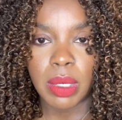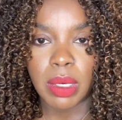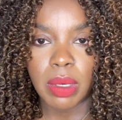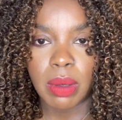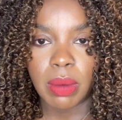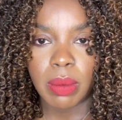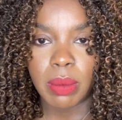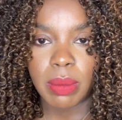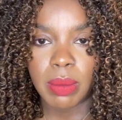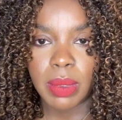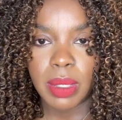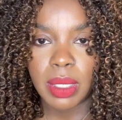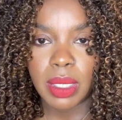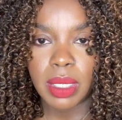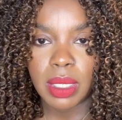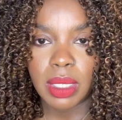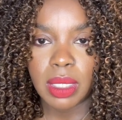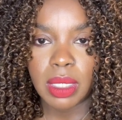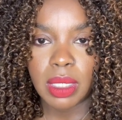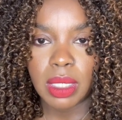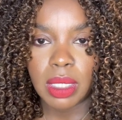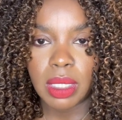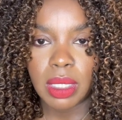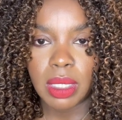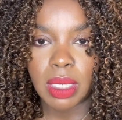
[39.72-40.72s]
Put a 1
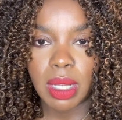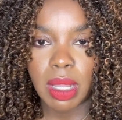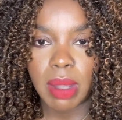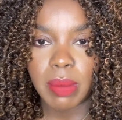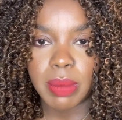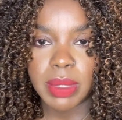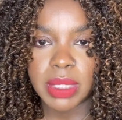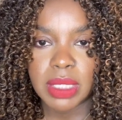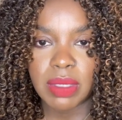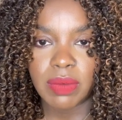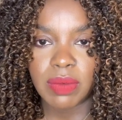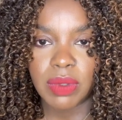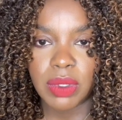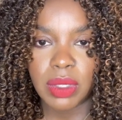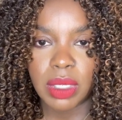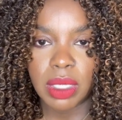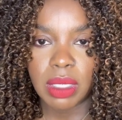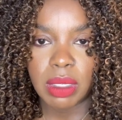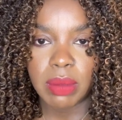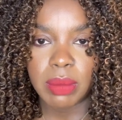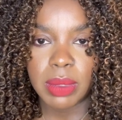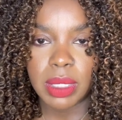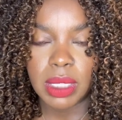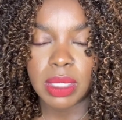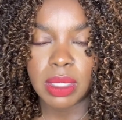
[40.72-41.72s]
in the comments if you can
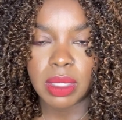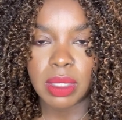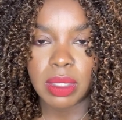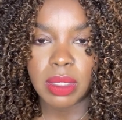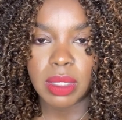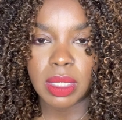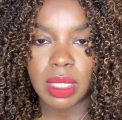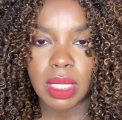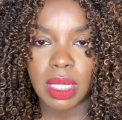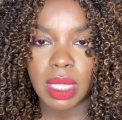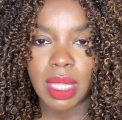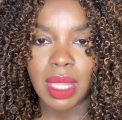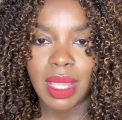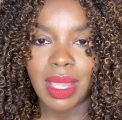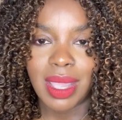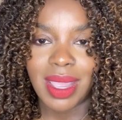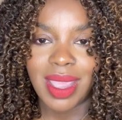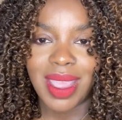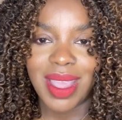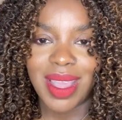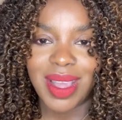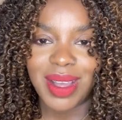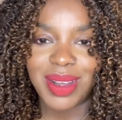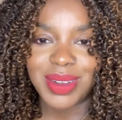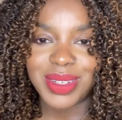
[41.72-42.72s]
hear me clearly.
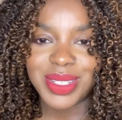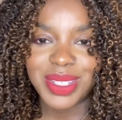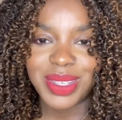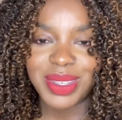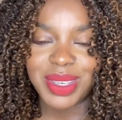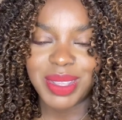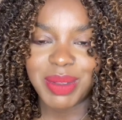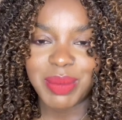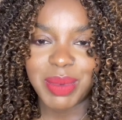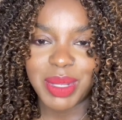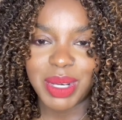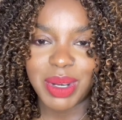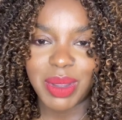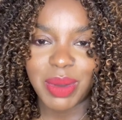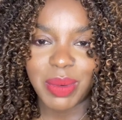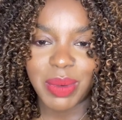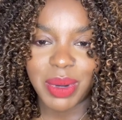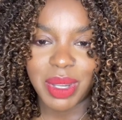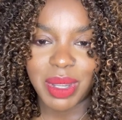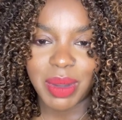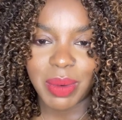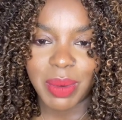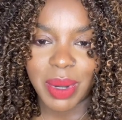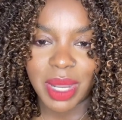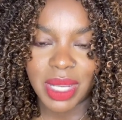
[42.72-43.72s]
And also let me know
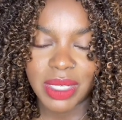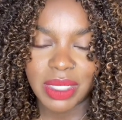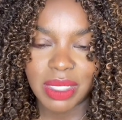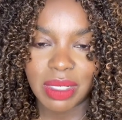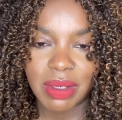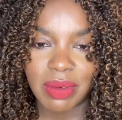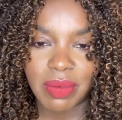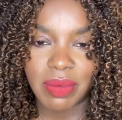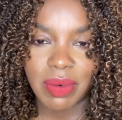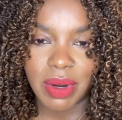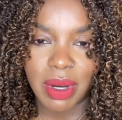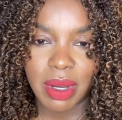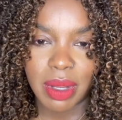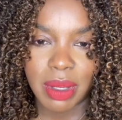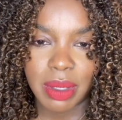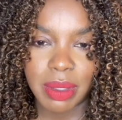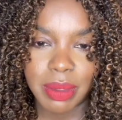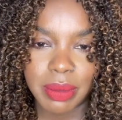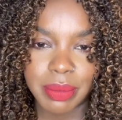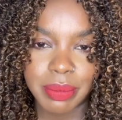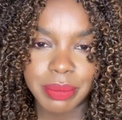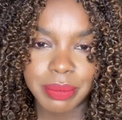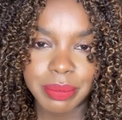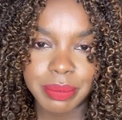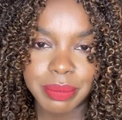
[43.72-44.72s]
where you're watching
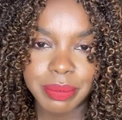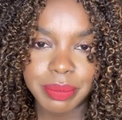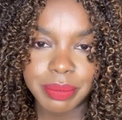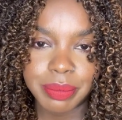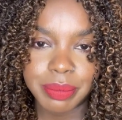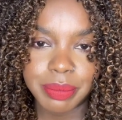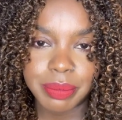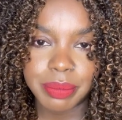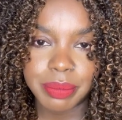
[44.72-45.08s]
from.